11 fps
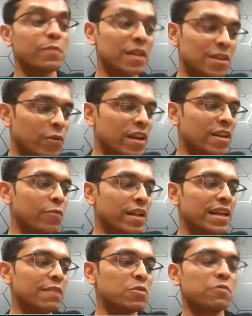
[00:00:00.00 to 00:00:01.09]
But when
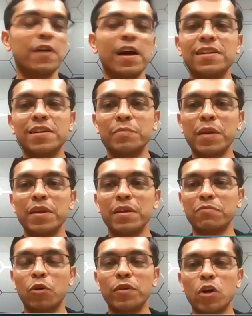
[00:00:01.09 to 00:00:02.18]
it comes to a fighter, maybe
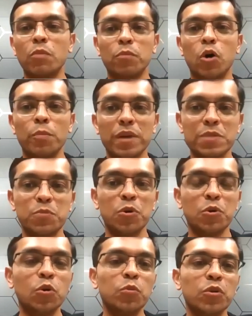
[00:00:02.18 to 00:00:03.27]
from a combat
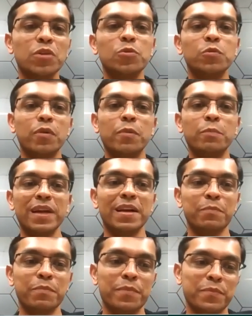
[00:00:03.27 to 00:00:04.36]
sport, whom would you
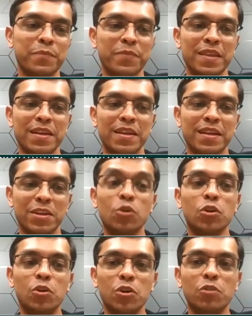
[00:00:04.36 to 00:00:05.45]
pick?
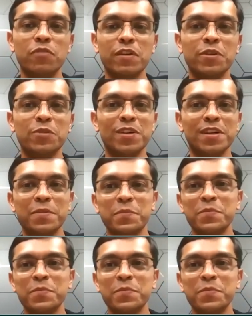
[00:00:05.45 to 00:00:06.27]
Your favorite one?